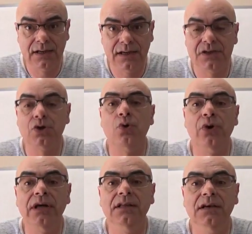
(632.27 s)
is
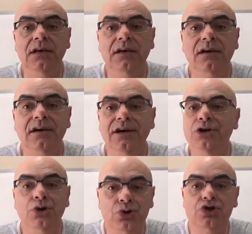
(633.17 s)
already a
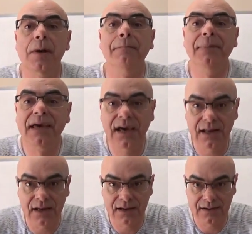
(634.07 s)
huge
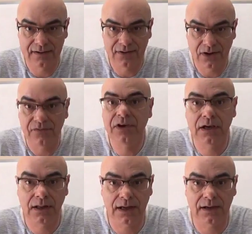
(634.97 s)
beginning of
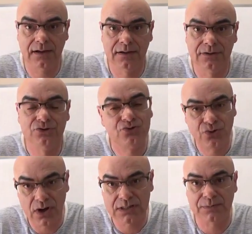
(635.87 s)
healing.
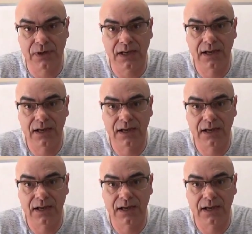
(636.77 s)
Trust me.